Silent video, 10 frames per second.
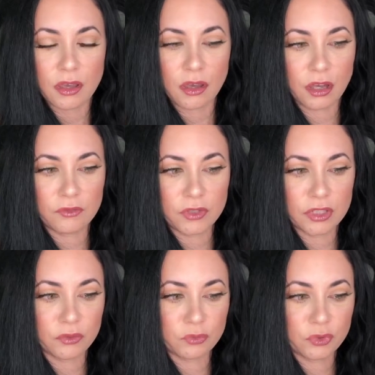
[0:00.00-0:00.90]
I really
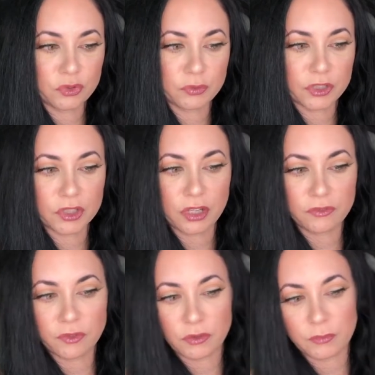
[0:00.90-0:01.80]
don't put too much
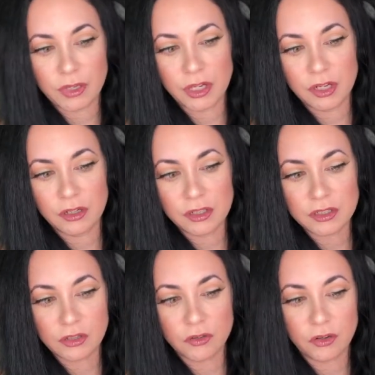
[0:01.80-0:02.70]
effort on my hair unless
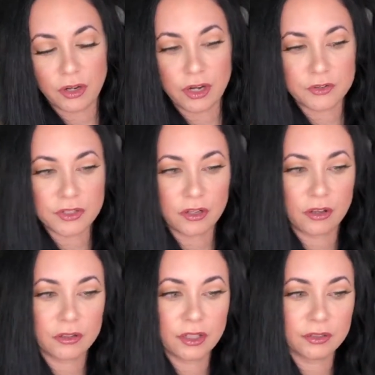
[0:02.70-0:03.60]
I go to the hair
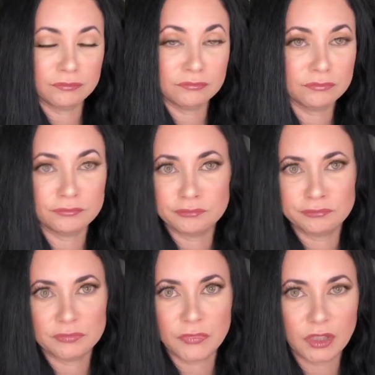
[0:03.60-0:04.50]
salon, and
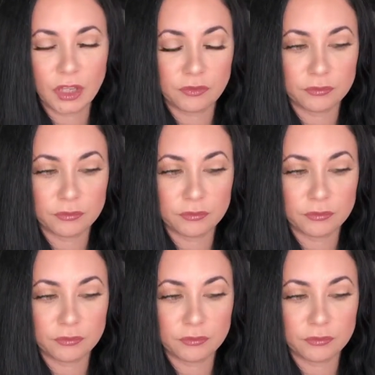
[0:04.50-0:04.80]
I've